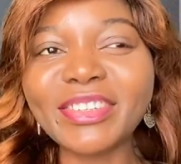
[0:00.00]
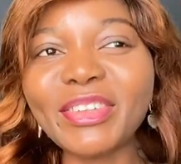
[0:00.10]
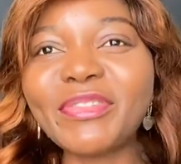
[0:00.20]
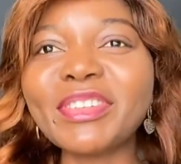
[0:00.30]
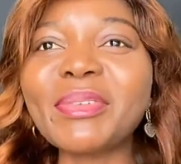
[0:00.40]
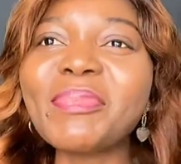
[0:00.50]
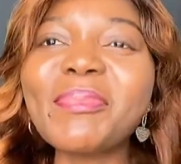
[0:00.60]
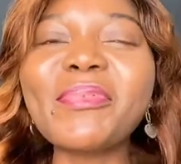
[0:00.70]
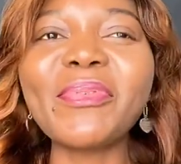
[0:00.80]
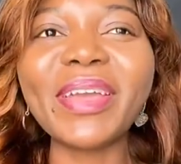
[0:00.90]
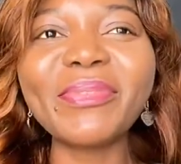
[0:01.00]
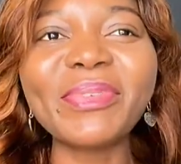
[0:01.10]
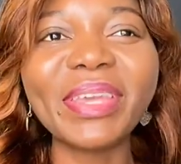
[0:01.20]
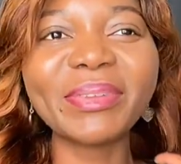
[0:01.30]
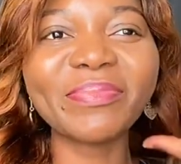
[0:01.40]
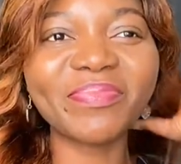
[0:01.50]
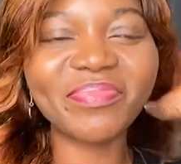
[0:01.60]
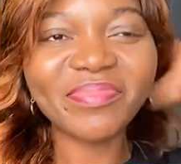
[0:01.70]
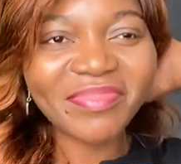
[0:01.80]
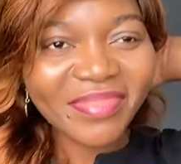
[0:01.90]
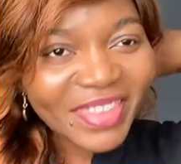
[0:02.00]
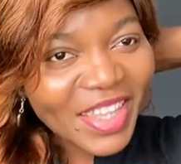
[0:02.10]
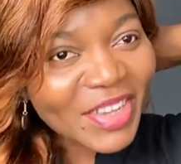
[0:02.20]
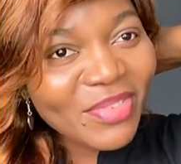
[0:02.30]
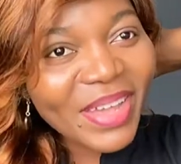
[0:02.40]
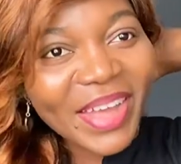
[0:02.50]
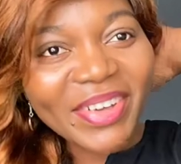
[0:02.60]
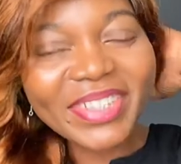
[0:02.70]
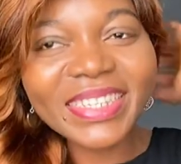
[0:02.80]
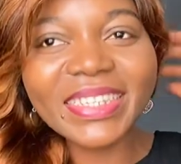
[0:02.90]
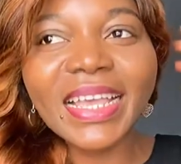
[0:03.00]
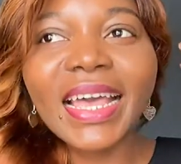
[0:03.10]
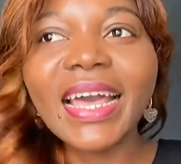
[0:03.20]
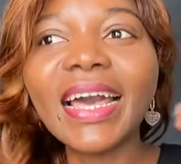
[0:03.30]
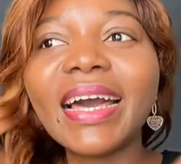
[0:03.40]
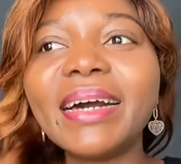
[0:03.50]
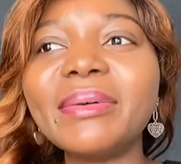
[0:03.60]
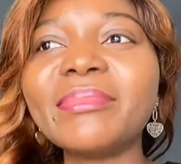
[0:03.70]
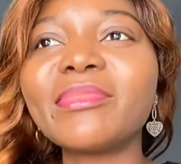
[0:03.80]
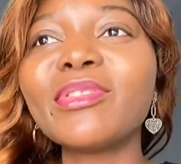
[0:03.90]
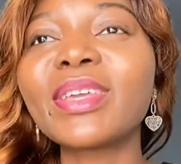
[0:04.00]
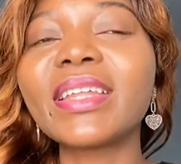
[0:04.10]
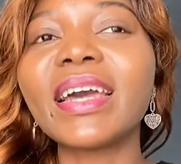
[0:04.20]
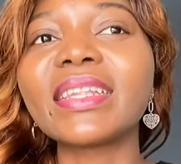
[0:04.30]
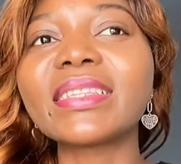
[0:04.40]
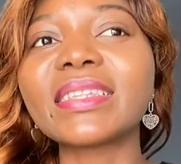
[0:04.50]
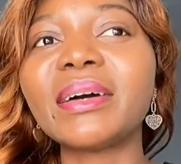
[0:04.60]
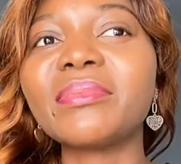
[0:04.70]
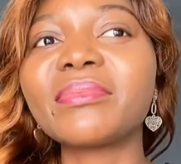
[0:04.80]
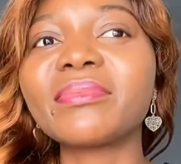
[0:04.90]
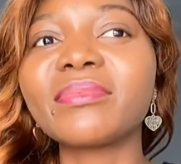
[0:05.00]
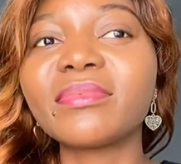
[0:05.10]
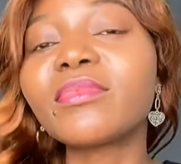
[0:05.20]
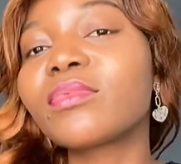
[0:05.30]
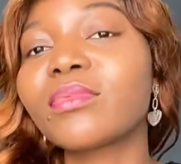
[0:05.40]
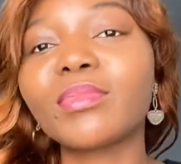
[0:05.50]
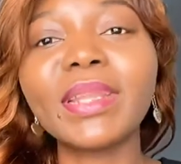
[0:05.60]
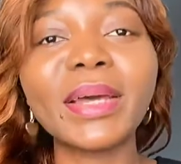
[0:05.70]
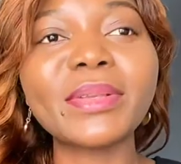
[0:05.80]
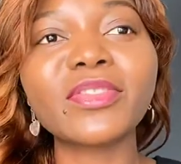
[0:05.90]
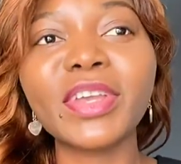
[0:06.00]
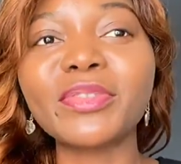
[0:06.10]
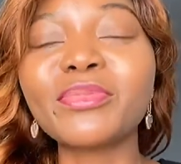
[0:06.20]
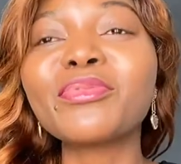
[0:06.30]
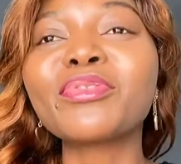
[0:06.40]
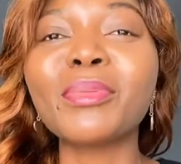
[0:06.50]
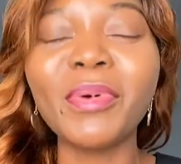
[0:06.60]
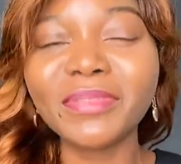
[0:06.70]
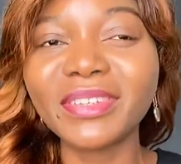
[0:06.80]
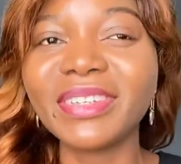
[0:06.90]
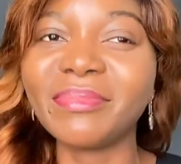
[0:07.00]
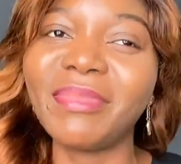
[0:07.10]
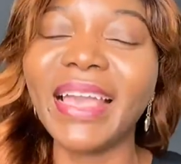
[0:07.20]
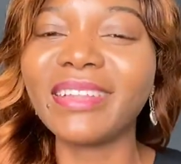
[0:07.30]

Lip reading: for some people, when I was looking at when I was trying to do some of my